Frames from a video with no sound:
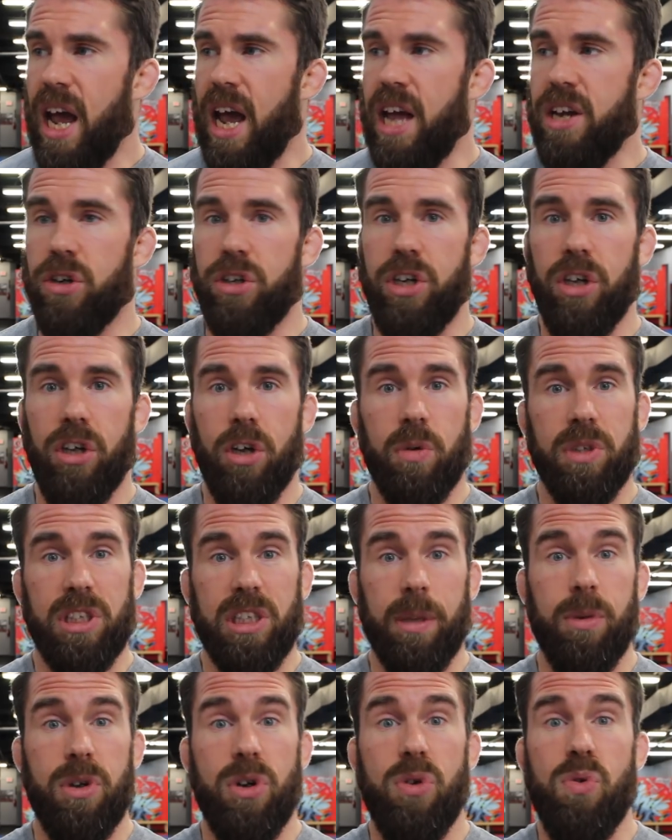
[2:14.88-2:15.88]
and you're dealing with
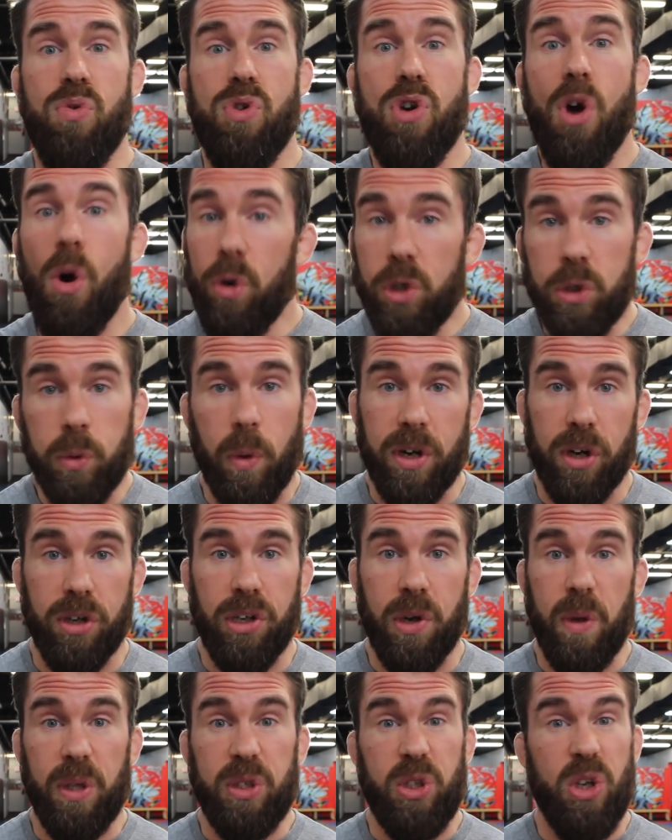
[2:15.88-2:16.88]
someone who knows what you're
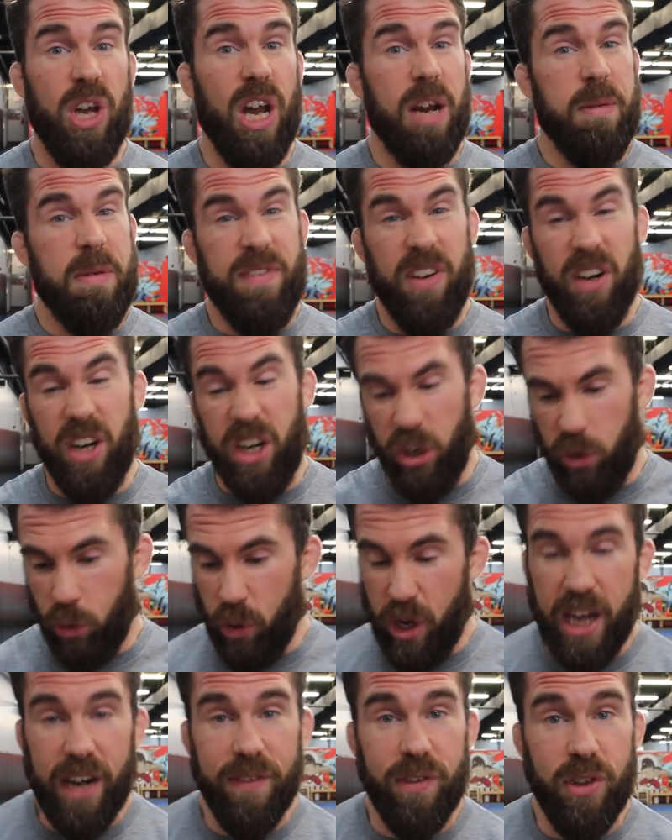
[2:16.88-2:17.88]
doing, so you gotta be very
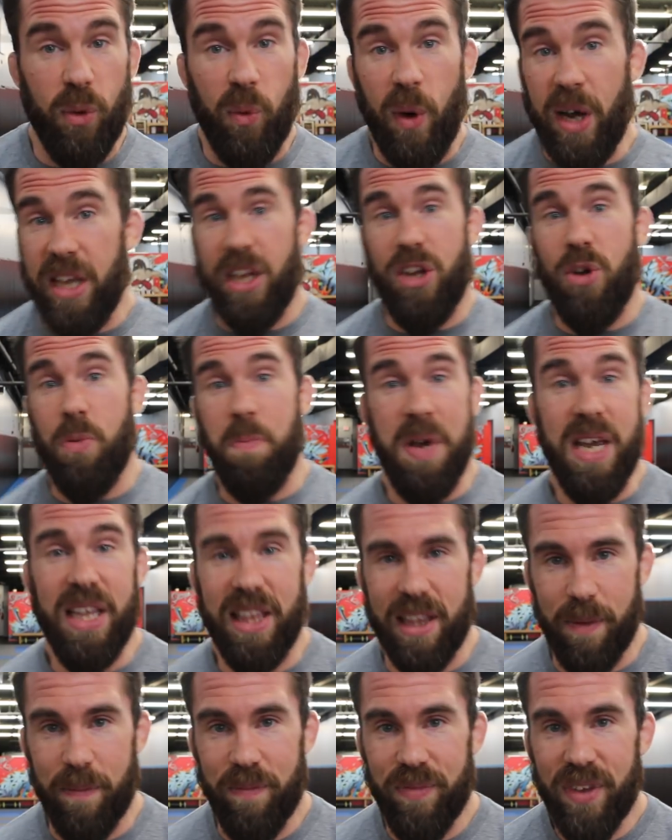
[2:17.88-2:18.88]
creative in the way that you
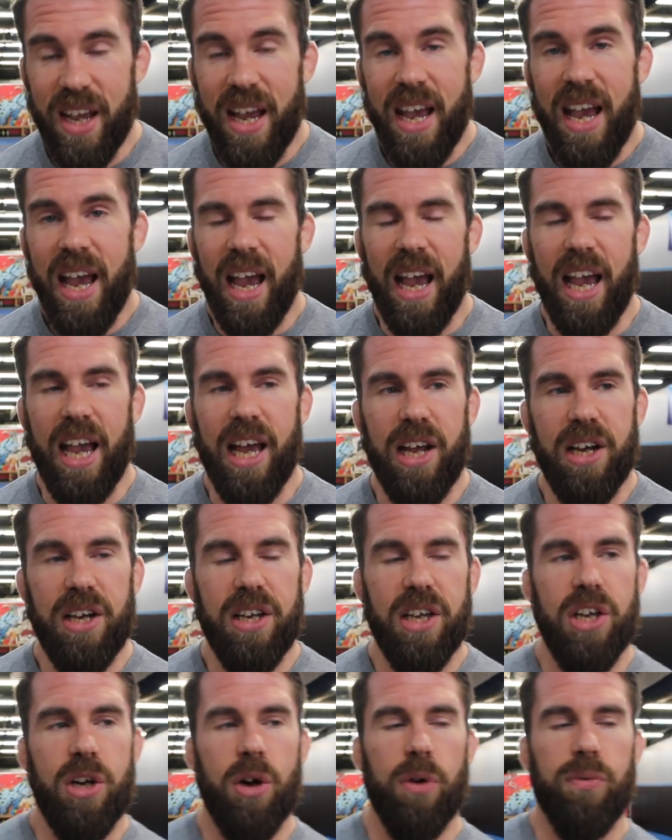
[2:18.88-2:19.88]
beat them.
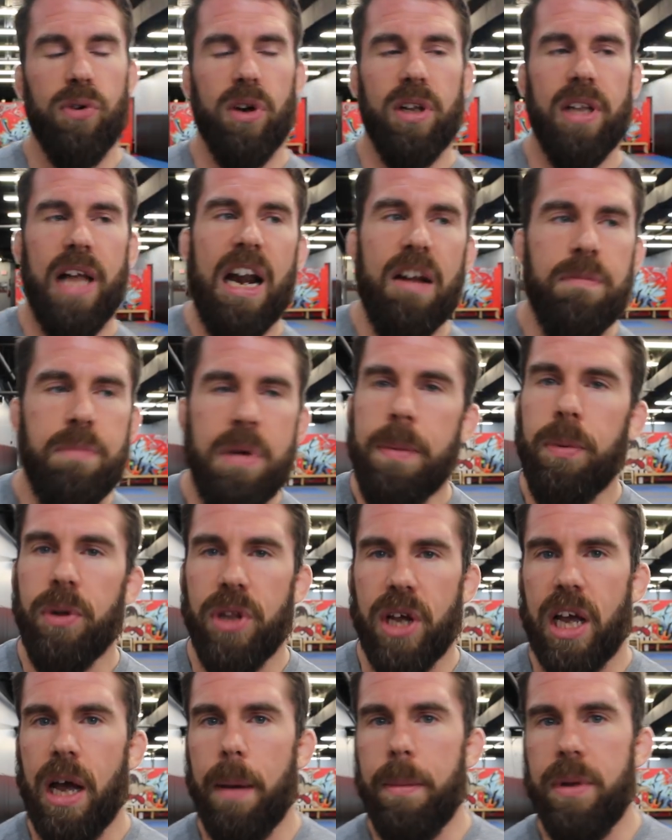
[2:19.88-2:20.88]
And, you know, for a lot of
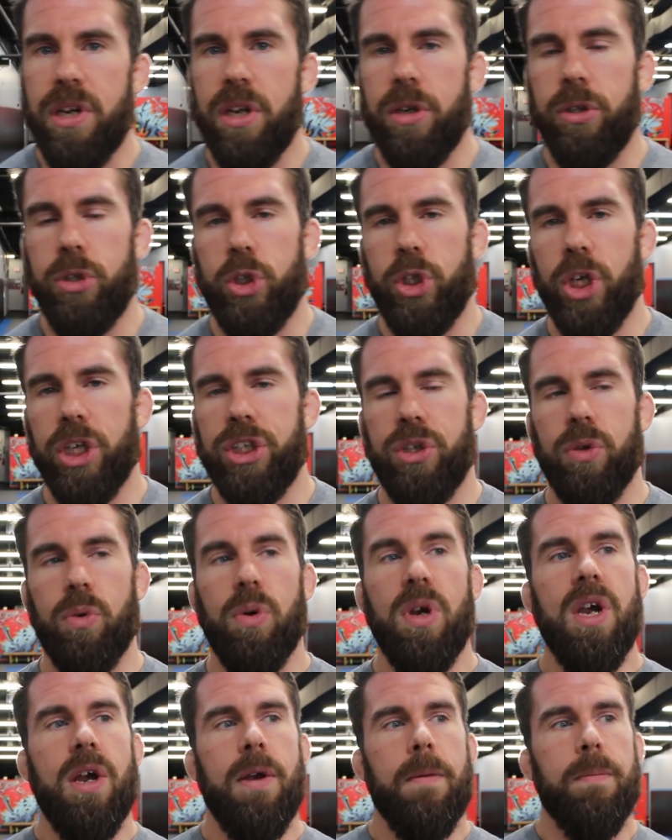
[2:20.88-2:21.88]
people that come into
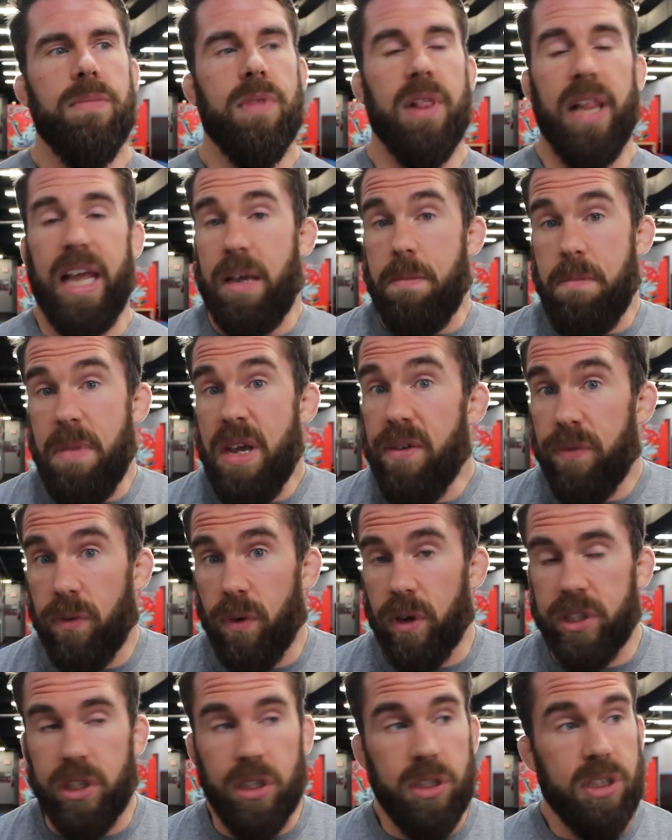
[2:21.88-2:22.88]
jiu-jitsu, like me,
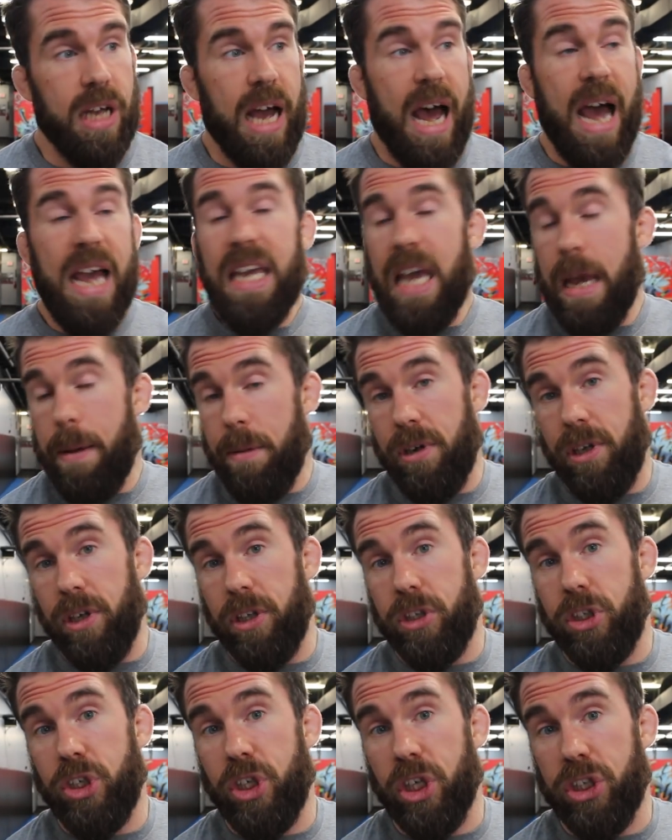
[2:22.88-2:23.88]
for instance, I came
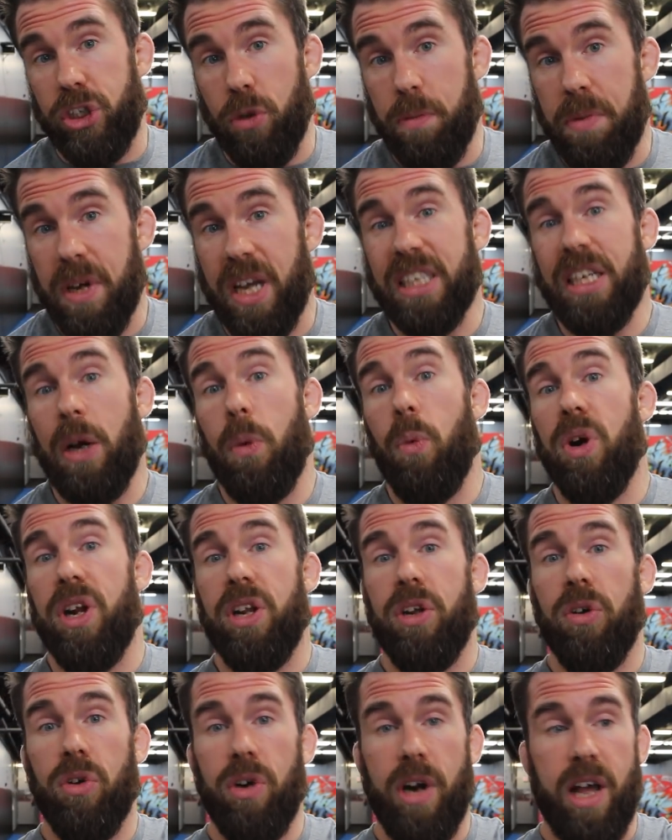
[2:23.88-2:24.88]
into jiu-jitsu because I
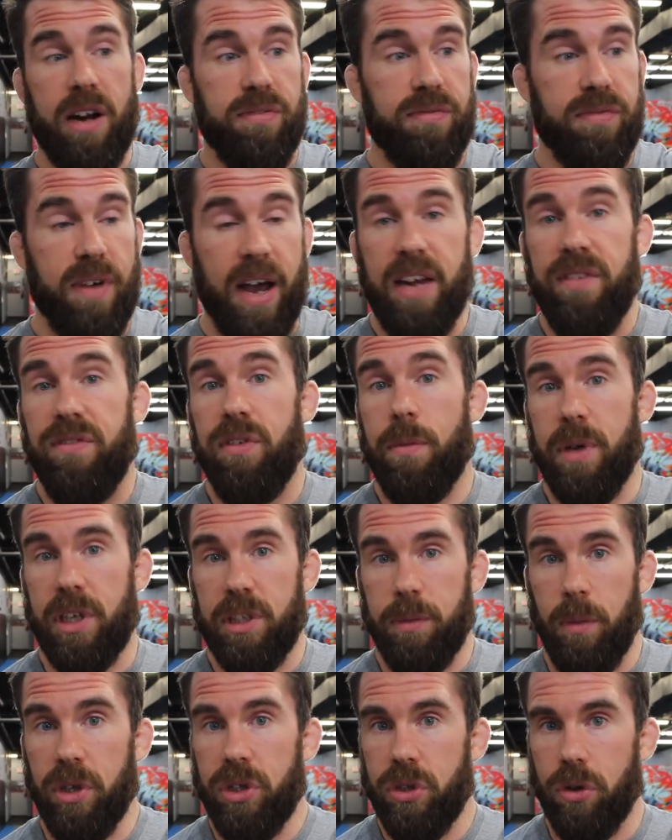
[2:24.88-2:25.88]
wanted to learn how to fight for
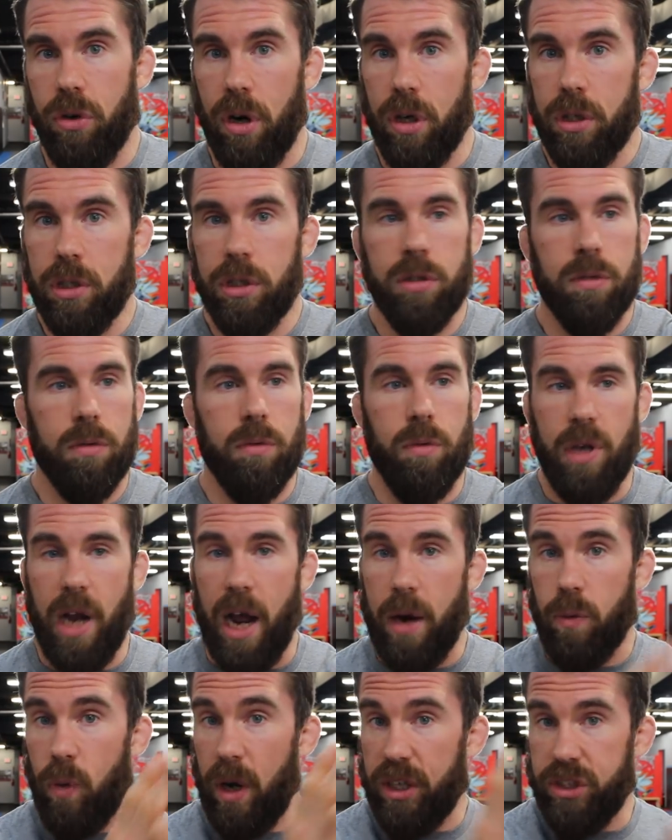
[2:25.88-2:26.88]
mixed martial arts. I mean,
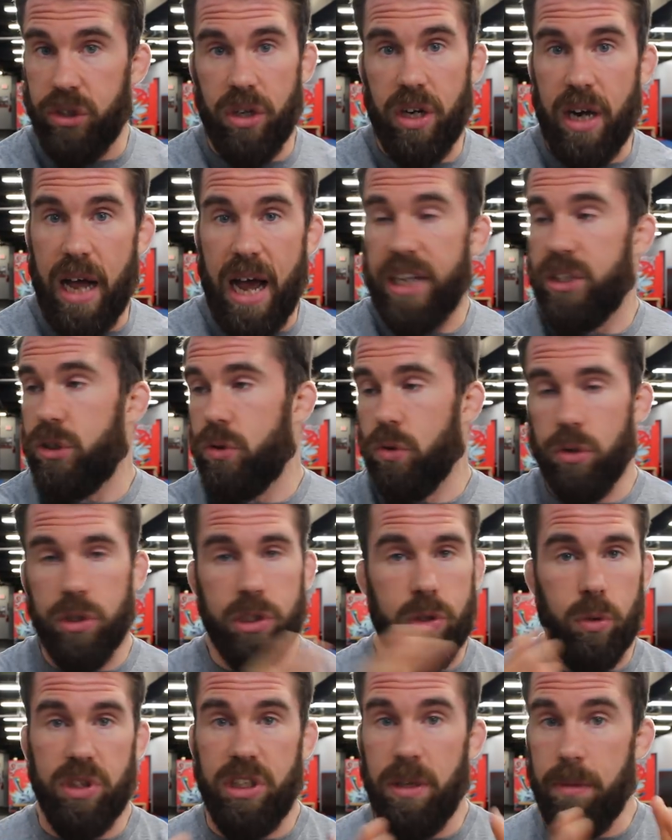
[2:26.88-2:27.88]
I wrestled in high school,
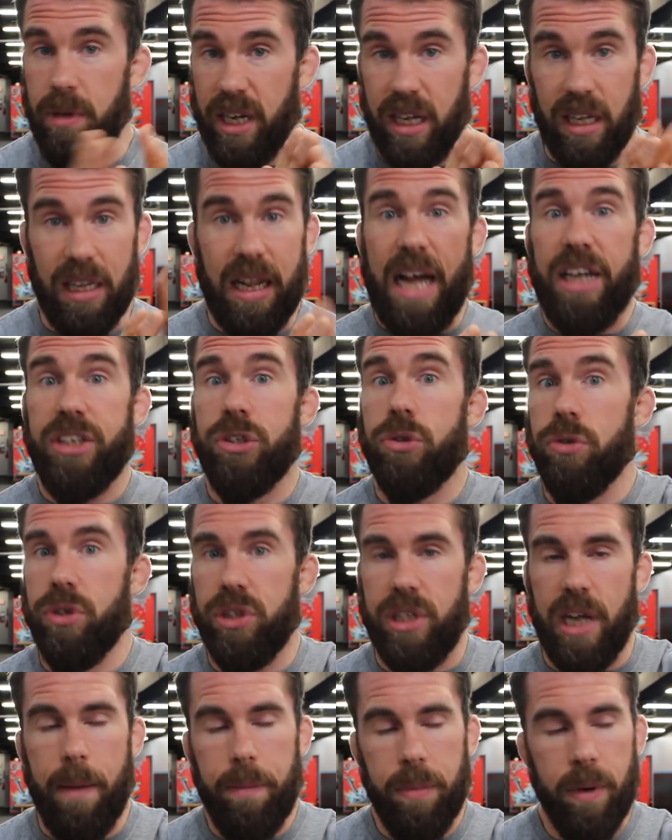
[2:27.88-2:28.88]
so it seemed like a logical
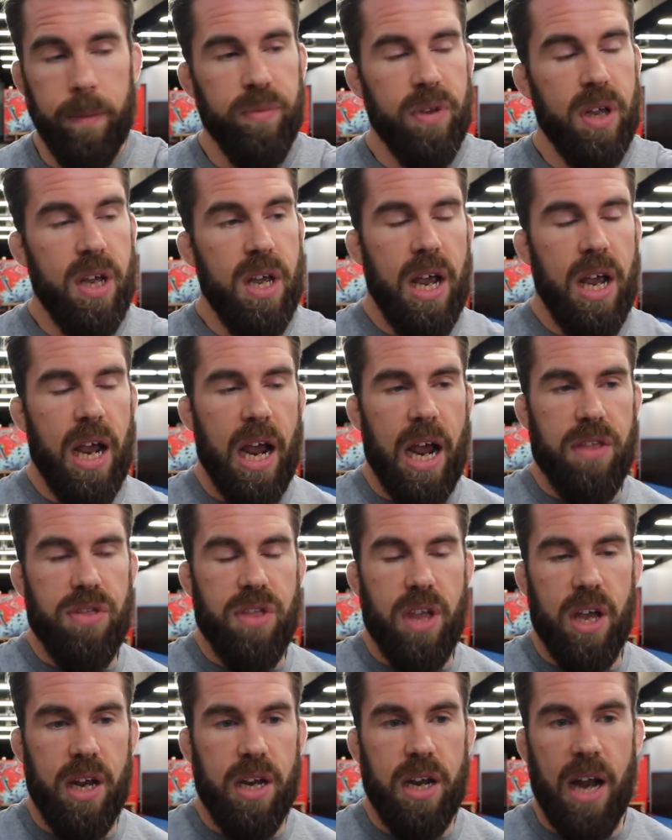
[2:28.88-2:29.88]
step.
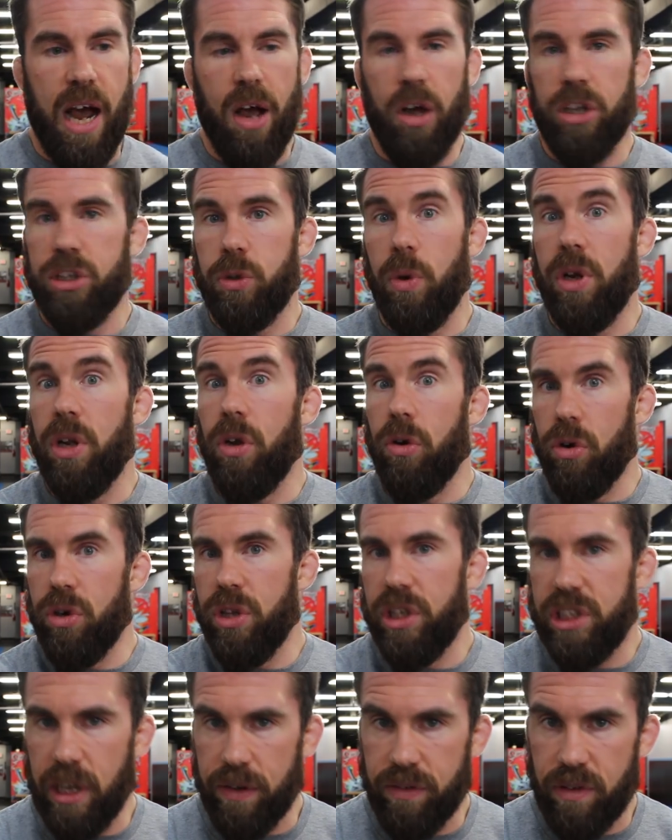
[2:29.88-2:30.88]
And then I also wanted to
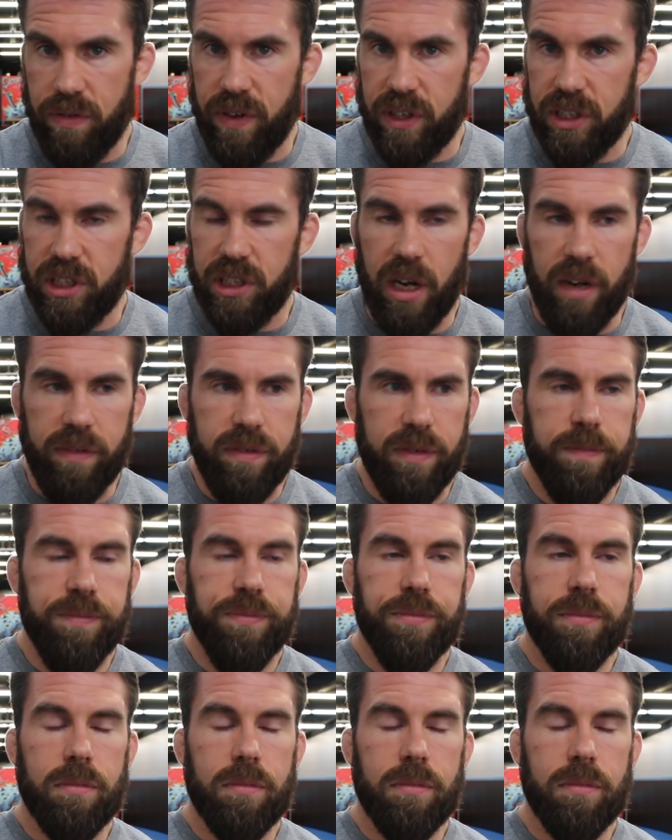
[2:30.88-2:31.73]
learn the self-defense stuff.